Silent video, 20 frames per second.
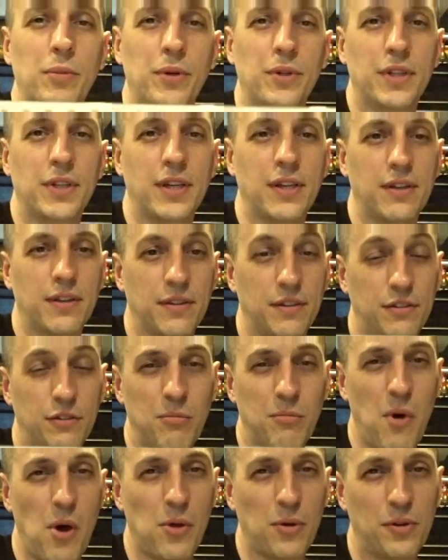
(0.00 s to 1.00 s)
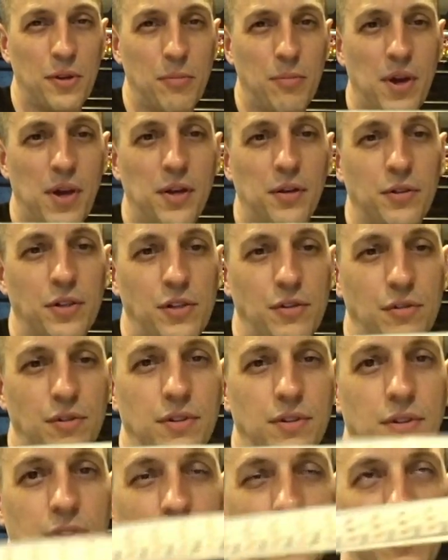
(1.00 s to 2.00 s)
building, the smaller the better you
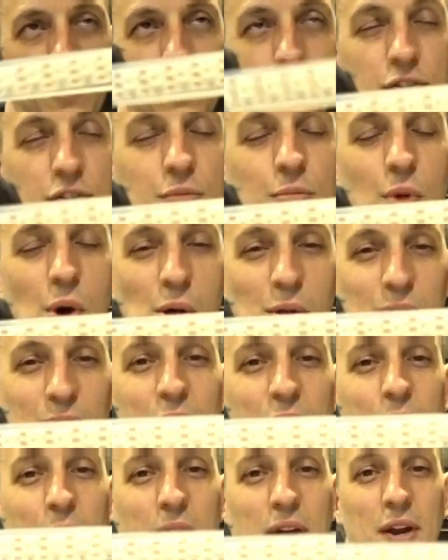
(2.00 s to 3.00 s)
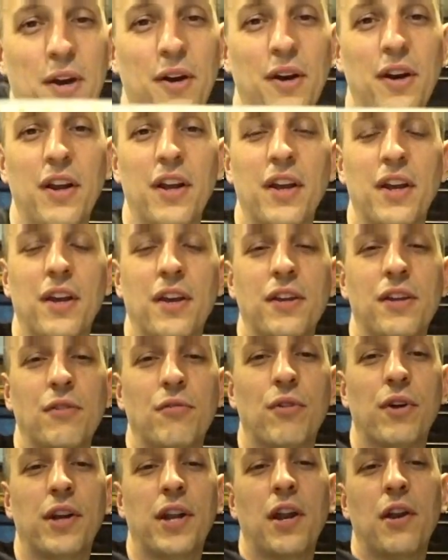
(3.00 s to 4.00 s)
the smaller the better. You
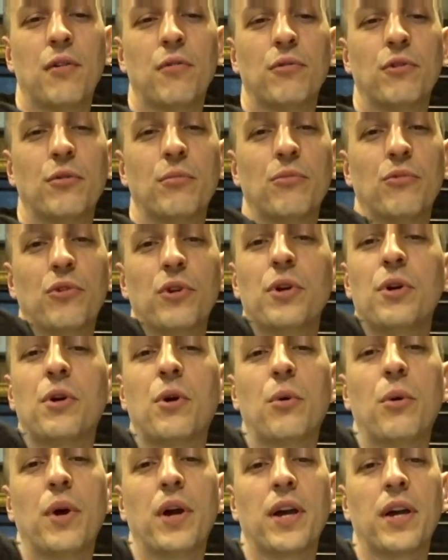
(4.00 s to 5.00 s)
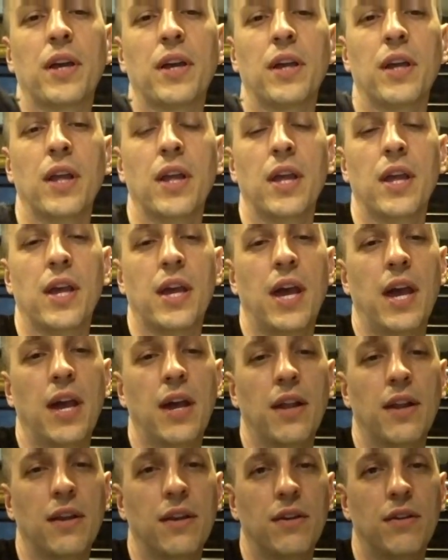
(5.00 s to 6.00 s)
run out of room real quick
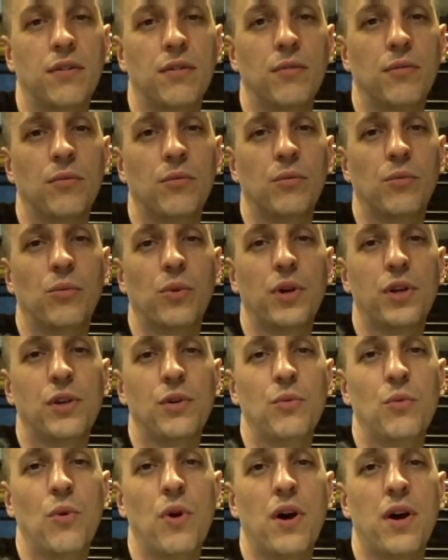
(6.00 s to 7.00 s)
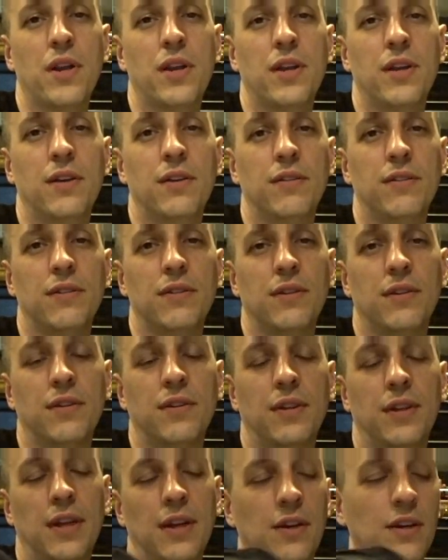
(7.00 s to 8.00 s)
and what you want is,
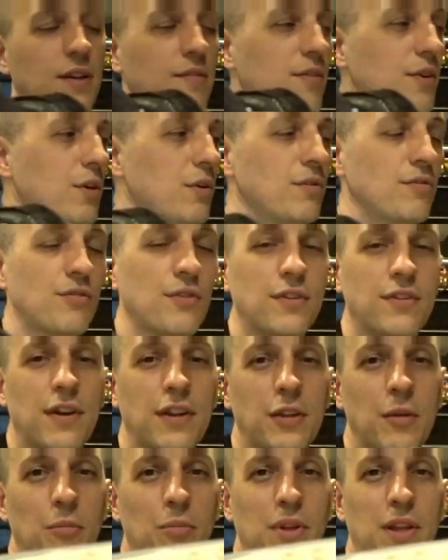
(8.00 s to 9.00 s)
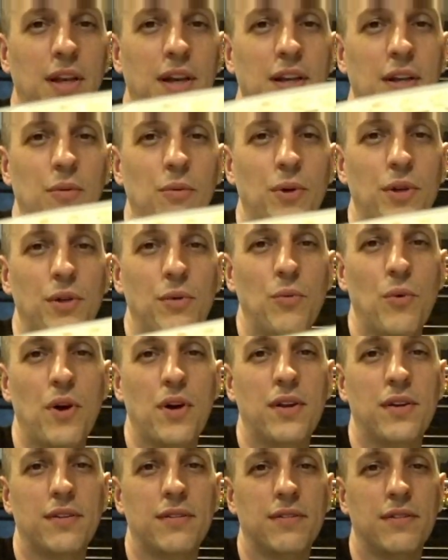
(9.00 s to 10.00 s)
and that even goes for inside the blade, and what you
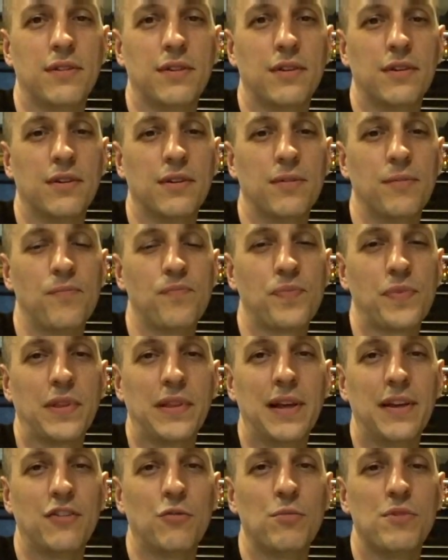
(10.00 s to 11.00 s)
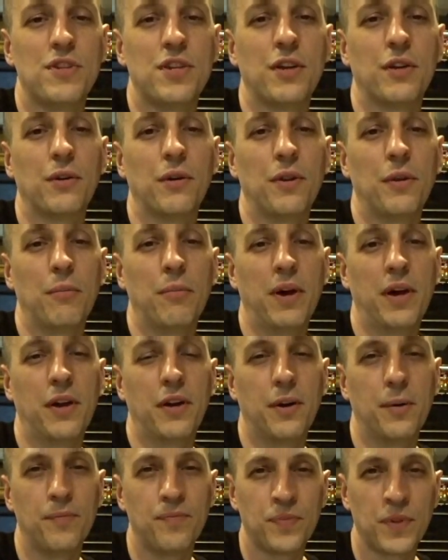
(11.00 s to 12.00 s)
want is the less material the
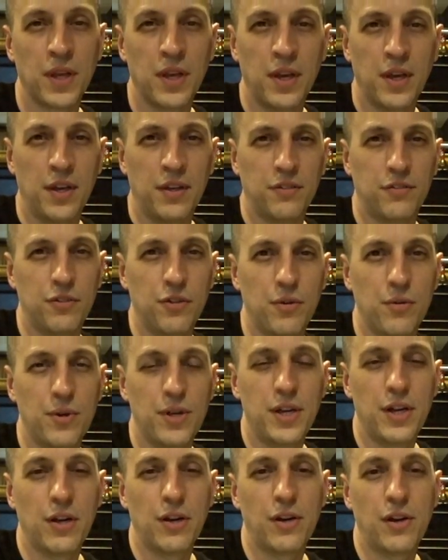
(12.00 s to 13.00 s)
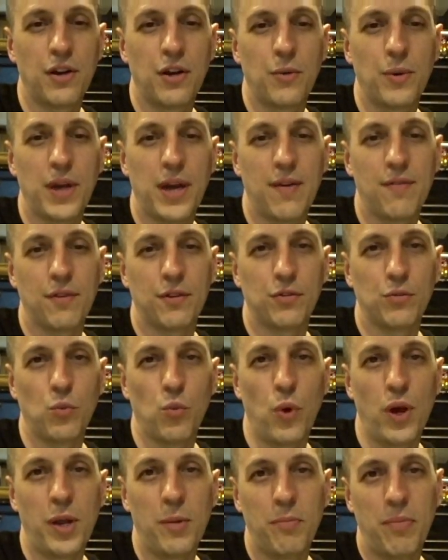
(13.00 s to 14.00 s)
better. So here, you know, we have this
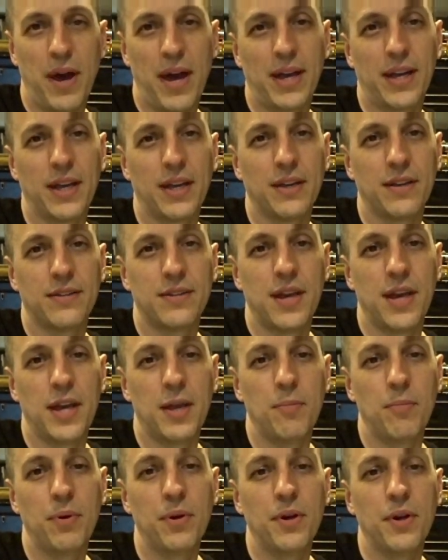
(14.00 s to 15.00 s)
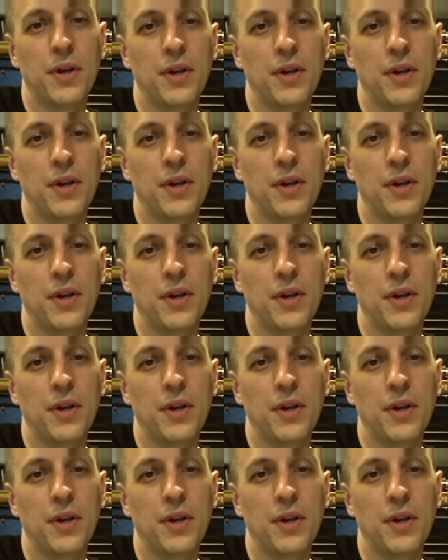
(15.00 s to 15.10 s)
white backing tape,